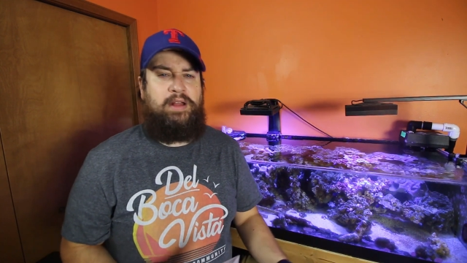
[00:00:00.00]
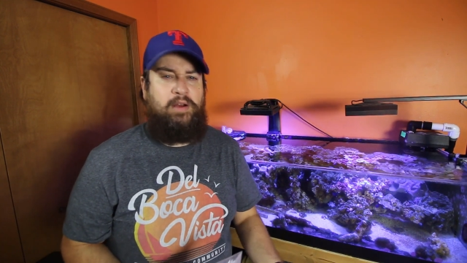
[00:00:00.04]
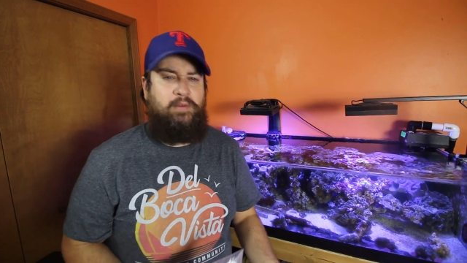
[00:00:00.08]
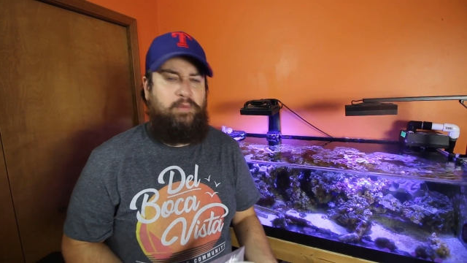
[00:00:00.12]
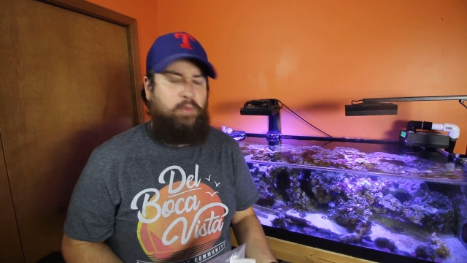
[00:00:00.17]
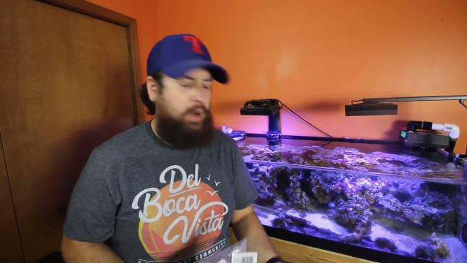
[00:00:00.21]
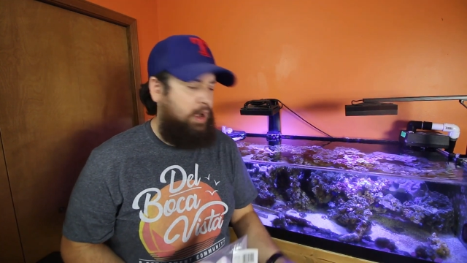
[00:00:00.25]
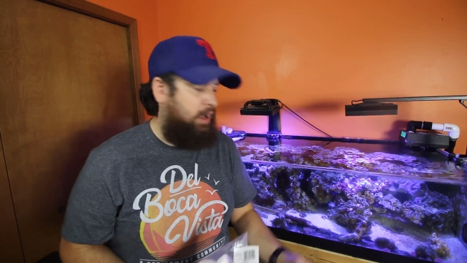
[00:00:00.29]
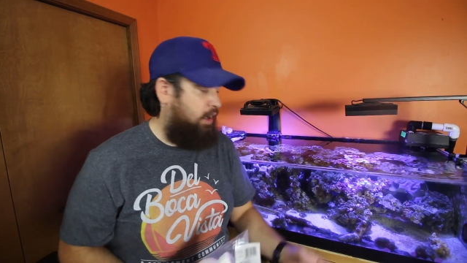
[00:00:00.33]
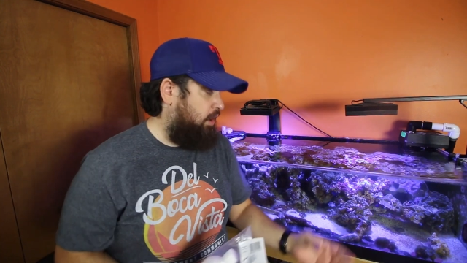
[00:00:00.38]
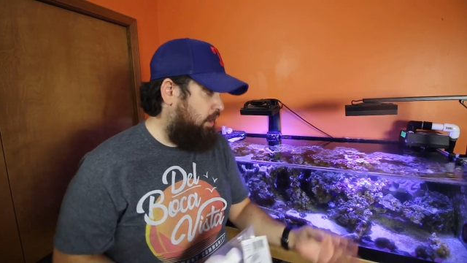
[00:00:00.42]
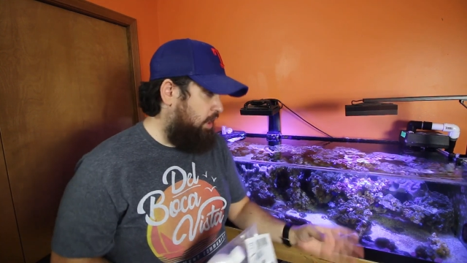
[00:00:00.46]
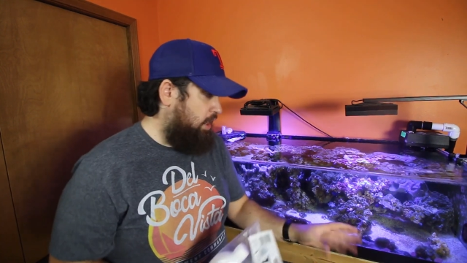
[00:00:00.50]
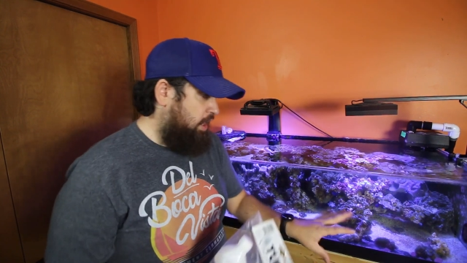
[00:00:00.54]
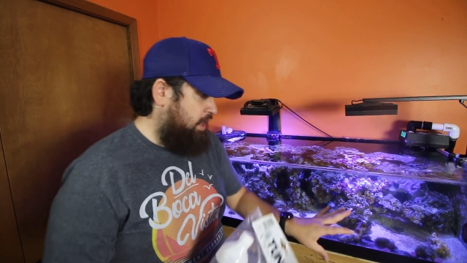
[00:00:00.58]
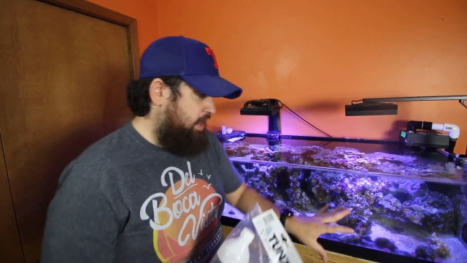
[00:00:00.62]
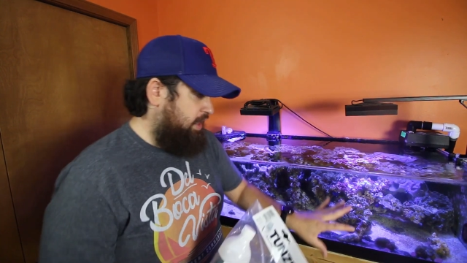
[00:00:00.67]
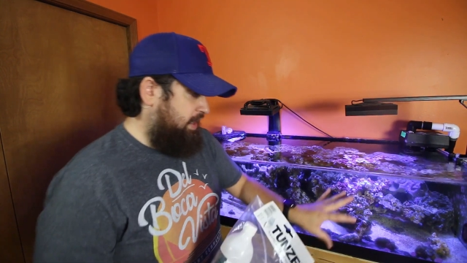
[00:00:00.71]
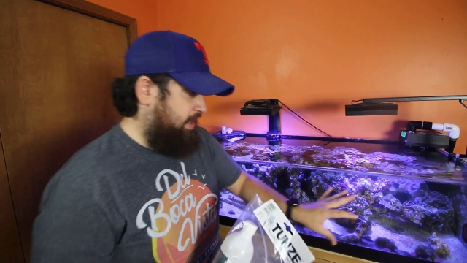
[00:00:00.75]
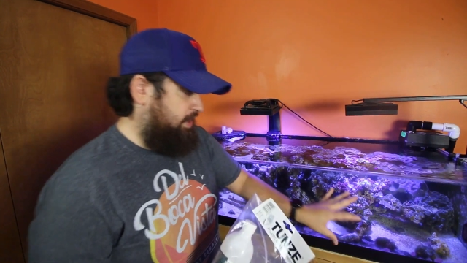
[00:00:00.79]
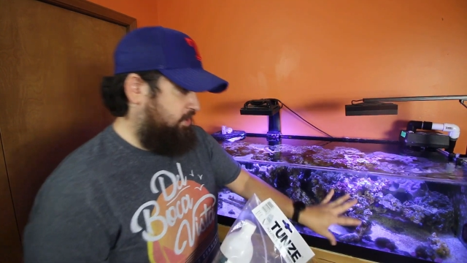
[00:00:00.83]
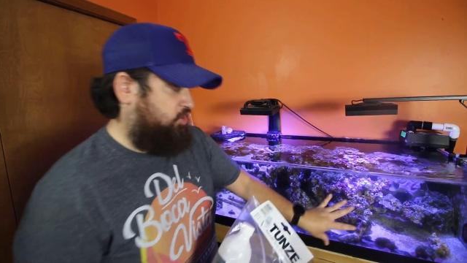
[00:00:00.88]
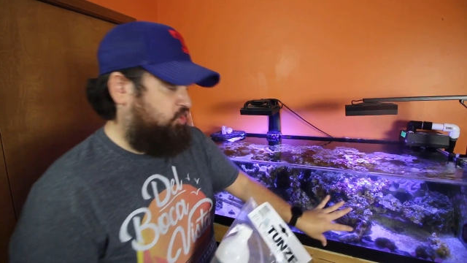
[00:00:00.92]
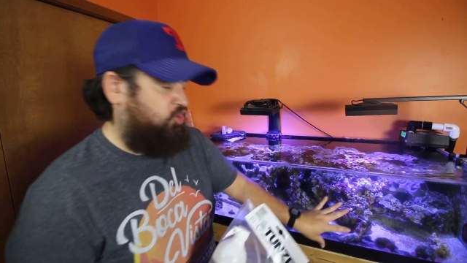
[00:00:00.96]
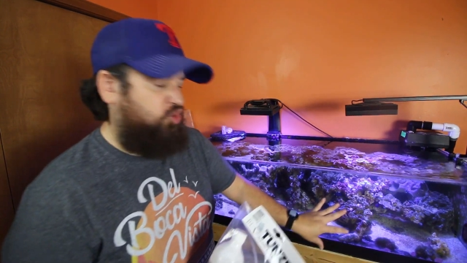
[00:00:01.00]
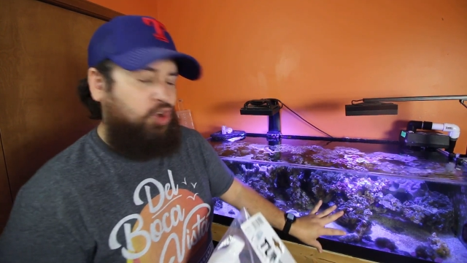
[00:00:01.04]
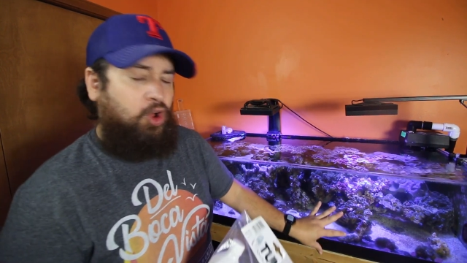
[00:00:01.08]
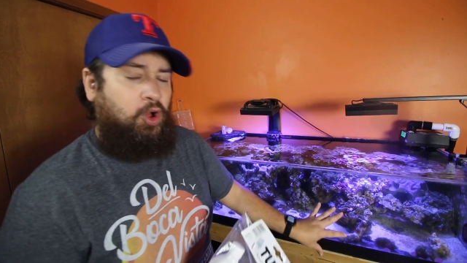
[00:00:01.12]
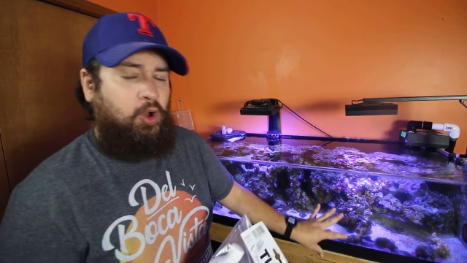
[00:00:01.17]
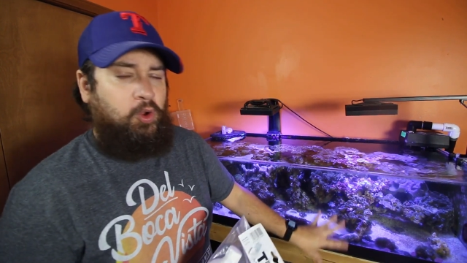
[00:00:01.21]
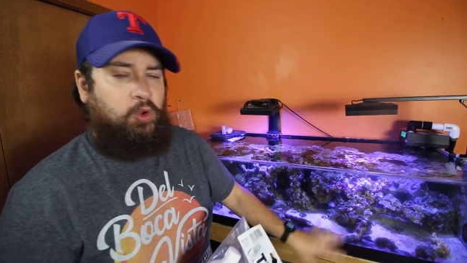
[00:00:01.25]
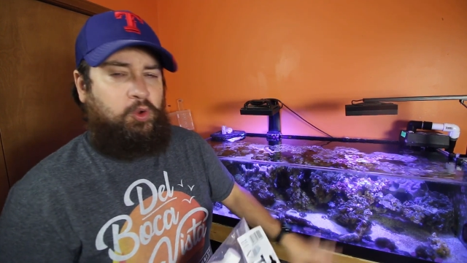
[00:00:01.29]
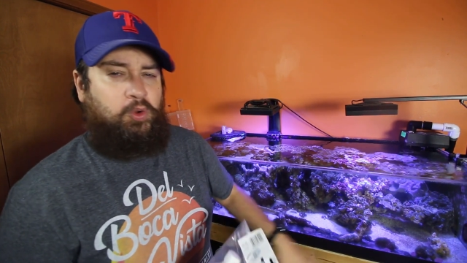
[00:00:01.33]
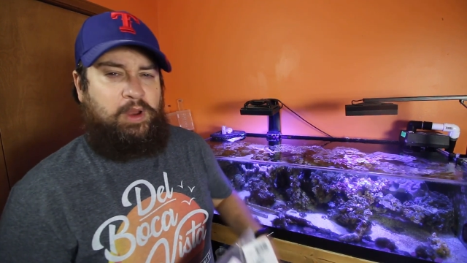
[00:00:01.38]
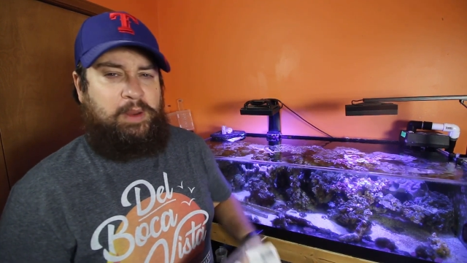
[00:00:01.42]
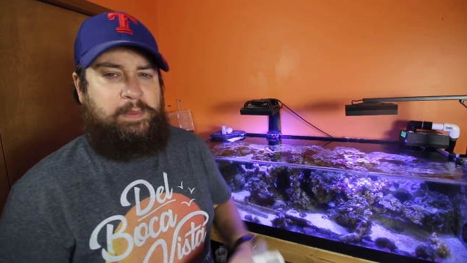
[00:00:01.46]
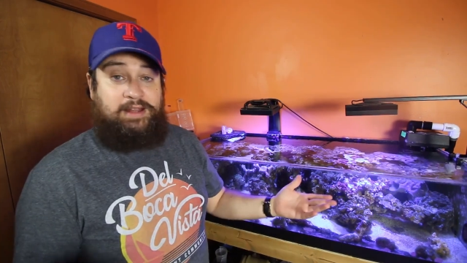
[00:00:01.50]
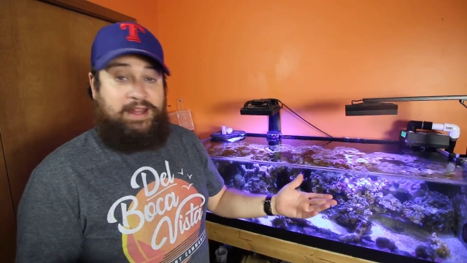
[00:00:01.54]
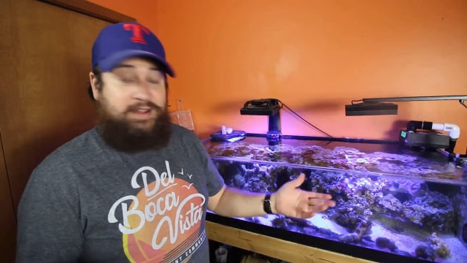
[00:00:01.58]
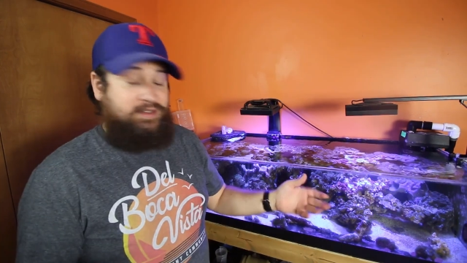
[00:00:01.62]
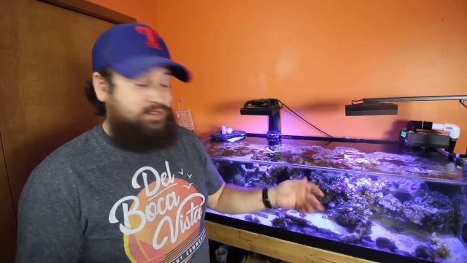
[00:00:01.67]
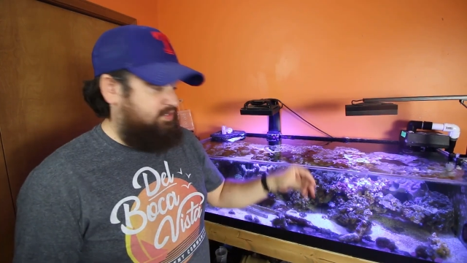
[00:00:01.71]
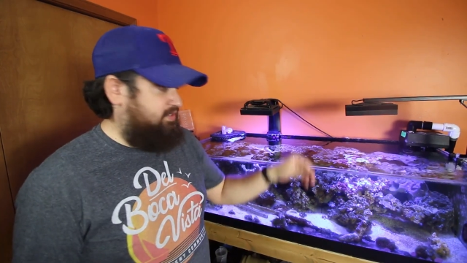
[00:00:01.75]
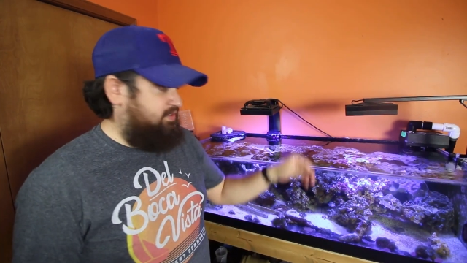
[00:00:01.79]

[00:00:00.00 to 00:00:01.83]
of where it's salt creep. Let's